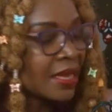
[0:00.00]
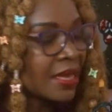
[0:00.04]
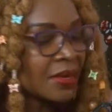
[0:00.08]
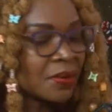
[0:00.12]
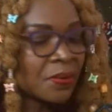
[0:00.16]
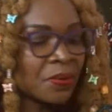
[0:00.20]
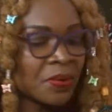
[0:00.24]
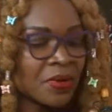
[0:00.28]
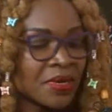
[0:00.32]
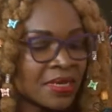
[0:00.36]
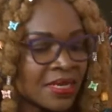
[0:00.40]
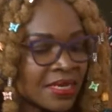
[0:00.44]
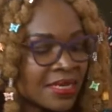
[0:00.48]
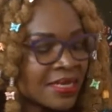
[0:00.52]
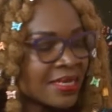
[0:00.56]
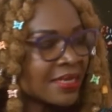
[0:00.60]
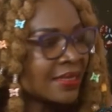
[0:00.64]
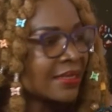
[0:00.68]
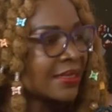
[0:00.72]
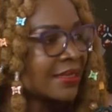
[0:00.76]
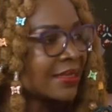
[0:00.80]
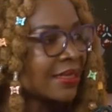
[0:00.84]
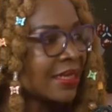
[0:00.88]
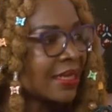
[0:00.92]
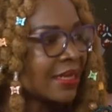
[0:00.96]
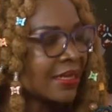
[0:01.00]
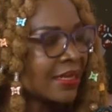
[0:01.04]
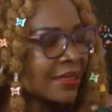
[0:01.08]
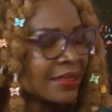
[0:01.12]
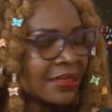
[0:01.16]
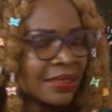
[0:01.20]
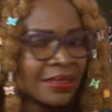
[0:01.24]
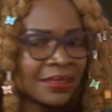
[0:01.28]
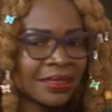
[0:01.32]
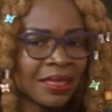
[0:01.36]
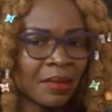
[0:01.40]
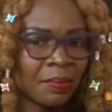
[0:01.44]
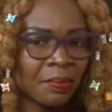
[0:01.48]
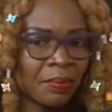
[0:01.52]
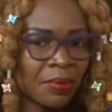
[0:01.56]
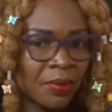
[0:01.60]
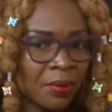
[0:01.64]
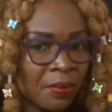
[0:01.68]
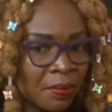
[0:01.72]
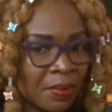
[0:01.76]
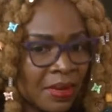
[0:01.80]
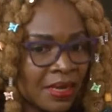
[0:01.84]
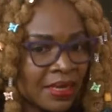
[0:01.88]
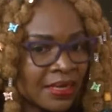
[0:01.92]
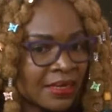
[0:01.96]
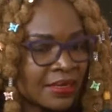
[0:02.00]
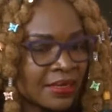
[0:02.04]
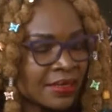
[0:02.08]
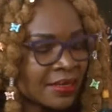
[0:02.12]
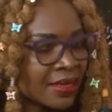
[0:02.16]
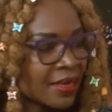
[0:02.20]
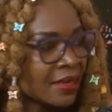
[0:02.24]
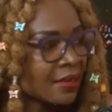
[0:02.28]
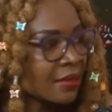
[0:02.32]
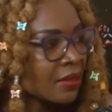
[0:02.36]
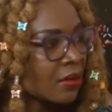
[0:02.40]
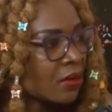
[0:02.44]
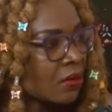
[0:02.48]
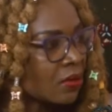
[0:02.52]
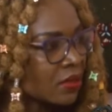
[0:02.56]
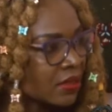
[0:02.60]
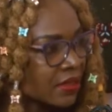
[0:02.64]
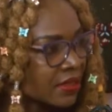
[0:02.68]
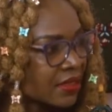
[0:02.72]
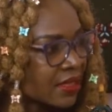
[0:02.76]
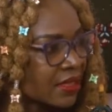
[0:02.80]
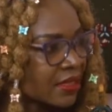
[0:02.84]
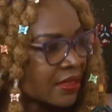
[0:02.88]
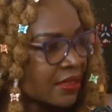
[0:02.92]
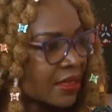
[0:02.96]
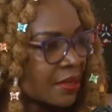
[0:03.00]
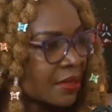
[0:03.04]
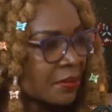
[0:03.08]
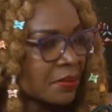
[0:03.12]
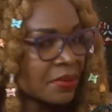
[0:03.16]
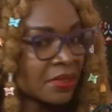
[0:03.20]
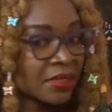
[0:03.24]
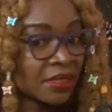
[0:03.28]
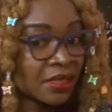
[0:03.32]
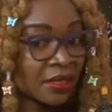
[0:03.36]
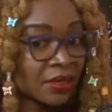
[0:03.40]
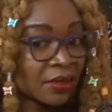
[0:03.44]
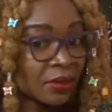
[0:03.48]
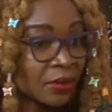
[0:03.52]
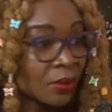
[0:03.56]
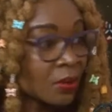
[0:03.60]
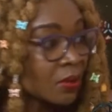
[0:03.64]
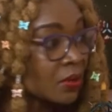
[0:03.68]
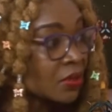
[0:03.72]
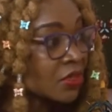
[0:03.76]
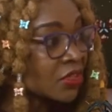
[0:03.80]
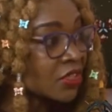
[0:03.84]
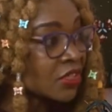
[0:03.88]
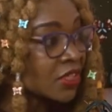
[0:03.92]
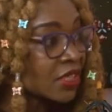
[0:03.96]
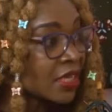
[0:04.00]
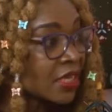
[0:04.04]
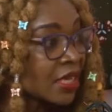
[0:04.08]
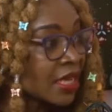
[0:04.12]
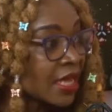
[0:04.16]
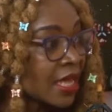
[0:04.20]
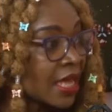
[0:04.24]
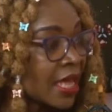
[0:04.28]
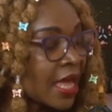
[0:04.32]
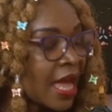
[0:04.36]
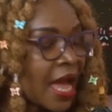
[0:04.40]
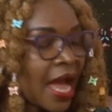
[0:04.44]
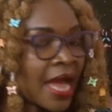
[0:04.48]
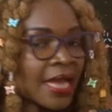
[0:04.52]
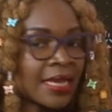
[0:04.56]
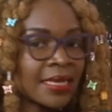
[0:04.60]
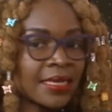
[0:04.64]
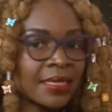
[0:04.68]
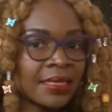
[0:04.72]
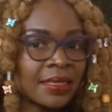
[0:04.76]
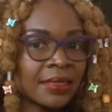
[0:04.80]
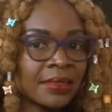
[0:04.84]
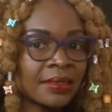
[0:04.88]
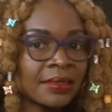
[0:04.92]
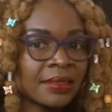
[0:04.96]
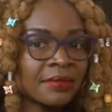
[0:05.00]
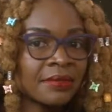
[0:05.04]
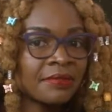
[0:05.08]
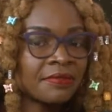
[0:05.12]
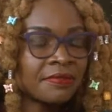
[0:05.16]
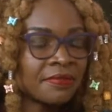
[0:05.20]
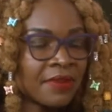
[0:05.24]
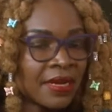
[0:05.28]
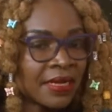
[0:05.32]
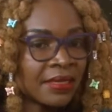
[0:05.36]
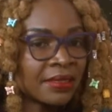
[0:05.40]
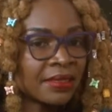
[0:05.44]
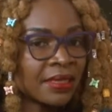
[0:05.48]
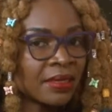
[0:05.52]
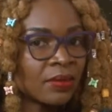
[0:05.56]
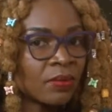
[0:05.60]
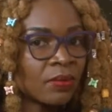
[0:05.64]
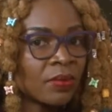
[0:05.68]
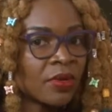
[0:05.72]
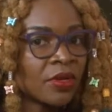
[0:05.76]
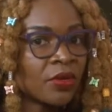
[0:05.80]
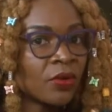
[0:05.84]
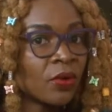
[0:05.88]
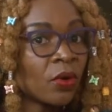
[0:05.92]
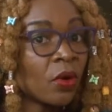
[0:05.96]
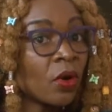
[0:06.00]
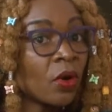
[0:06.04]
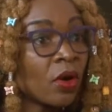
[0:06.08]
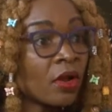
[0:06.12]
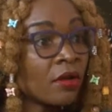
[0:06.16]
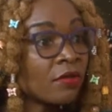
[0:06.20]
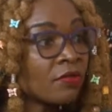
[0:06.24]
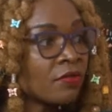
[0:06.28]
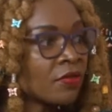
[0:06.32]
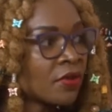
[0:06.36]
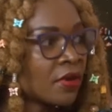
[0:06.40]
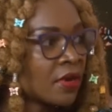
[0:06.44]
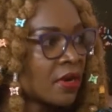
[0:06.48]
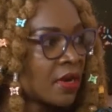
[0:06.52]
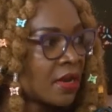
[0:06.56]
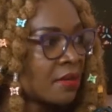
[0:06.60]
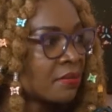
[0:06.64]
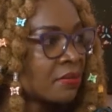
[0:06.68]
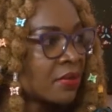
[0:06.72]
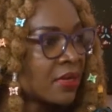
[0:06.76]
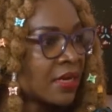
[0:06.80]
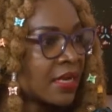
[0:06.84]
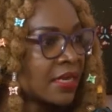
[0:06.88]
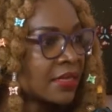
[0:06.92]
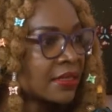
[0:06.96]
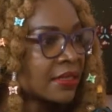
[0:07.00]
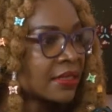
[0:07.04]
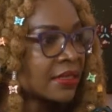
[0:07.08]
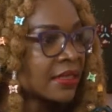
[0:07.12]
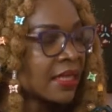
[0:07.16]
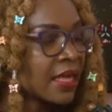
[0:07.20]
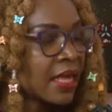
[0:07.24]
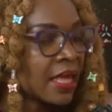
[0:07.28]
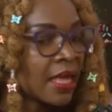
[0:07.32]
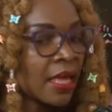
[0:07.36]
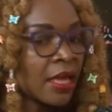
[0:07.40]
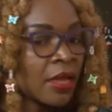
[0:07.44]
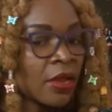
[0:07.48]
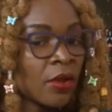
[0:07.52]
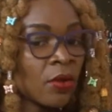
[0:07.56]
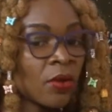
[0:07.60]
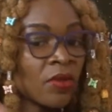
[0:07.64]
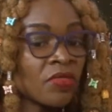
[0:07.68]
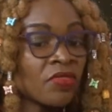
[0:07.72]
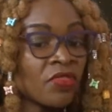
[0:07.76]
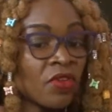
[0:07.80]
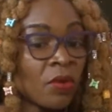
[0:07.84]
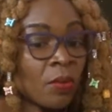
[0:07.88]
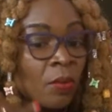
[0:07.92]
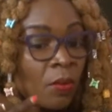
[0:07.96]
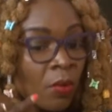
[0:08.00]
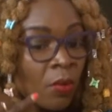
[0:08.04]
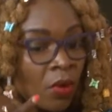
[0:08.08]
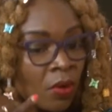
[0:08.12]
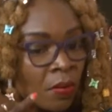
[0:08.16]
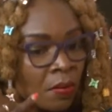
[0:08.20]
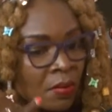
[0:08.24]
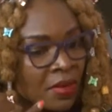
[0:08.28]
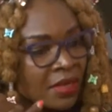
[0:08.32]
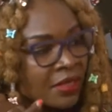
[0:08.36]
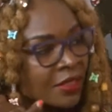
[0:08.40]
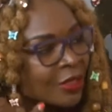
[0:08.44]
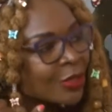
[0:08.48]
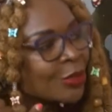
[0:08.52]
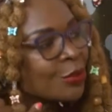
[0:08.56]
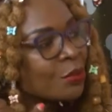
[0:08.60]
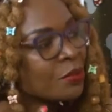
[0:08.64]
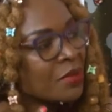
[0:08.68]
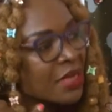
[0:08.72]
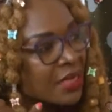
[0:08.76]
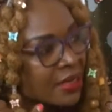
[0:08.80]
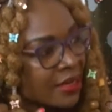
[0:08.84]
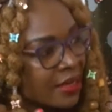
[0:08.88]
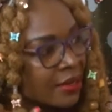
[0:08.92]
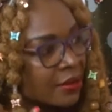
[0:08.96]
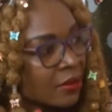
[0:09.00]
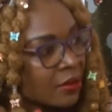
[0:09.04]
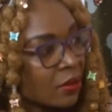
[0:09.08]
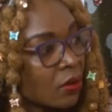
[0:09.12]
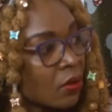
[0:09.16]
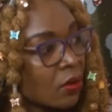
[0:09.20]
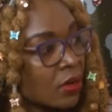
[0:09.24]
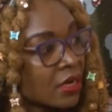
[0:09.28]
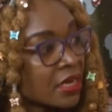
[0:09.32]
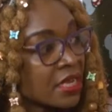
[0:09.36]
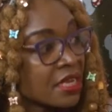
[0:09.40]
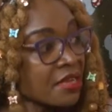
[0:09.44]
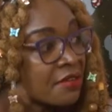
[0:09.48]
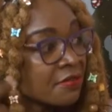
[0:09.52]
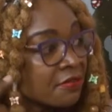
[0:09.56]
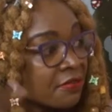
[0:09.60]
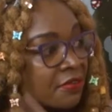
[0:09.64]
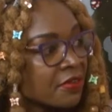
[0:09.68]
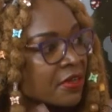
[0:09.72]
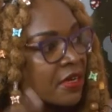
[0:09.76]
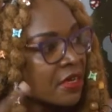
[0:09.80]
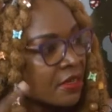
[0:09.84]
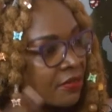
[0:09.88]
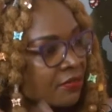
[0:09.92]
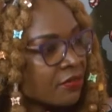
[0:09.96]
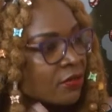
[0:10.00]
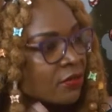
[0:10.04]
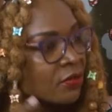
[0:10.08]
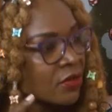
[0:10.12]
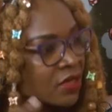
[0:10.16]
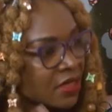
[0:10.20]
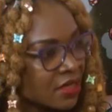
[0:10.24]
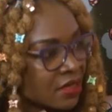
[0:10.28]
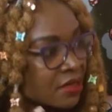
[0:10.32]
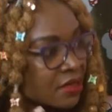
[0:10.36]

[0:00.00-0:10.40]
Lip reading: And what did it take? Just a properly done call center with technology, and the fact that when you call for an ambulance, the moment you made that call, even if you